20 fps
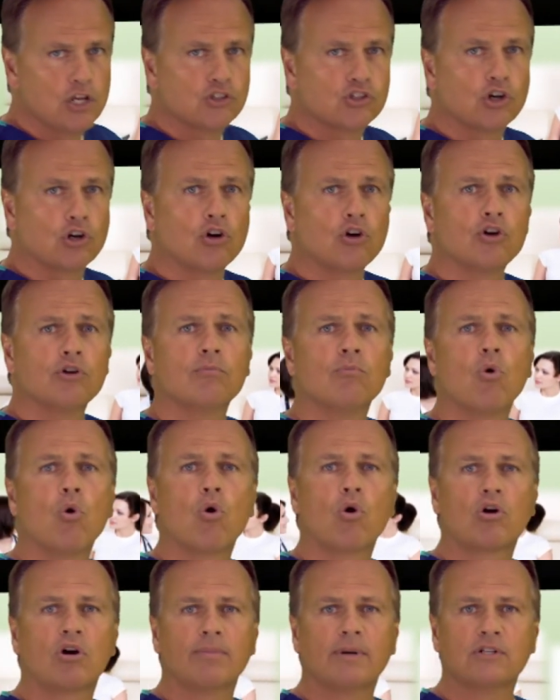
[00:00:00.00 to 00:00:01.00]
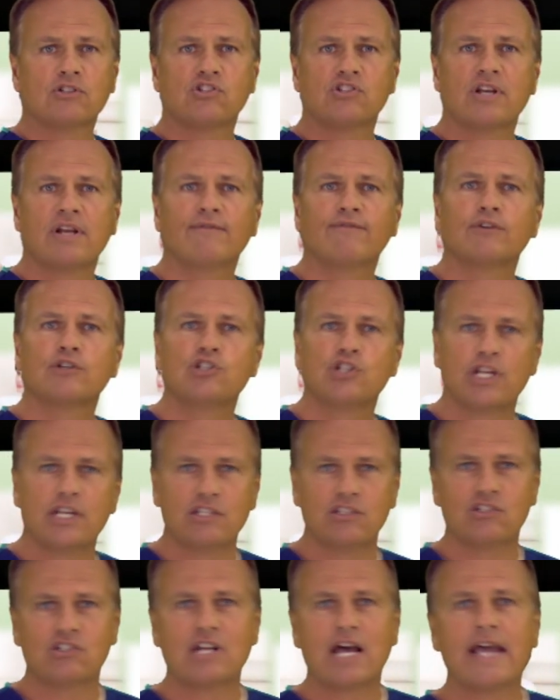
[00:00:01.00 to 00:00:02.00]
To learn more about
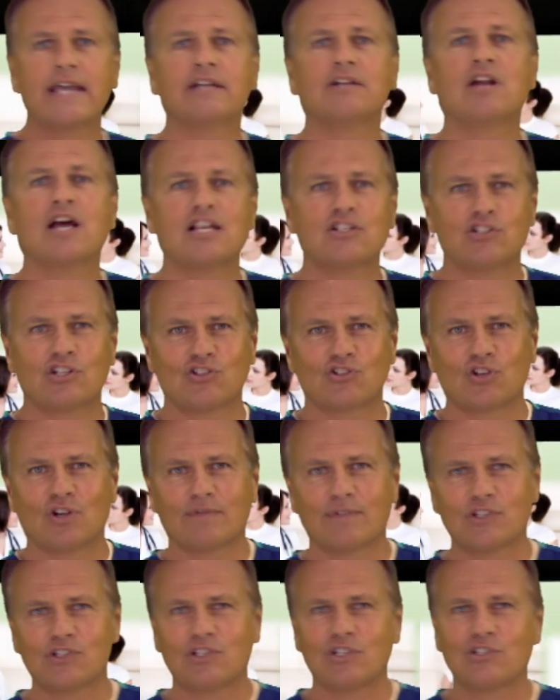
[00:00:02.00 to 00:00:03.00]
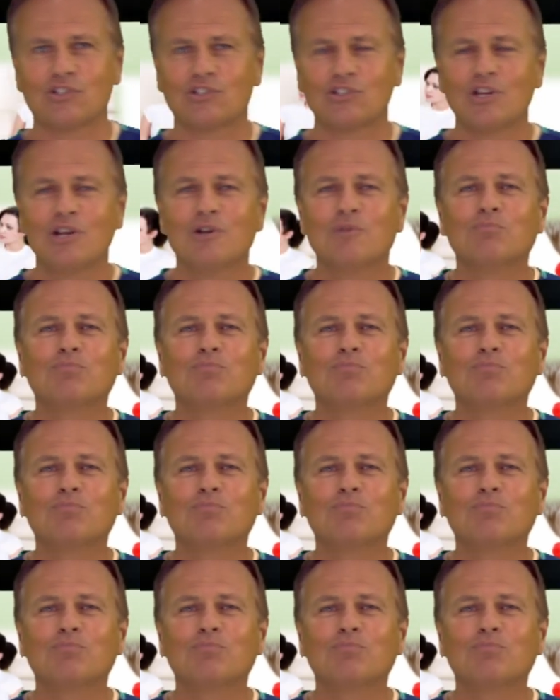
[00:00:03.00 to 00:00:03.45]
CEN4GEN's diagnostic services,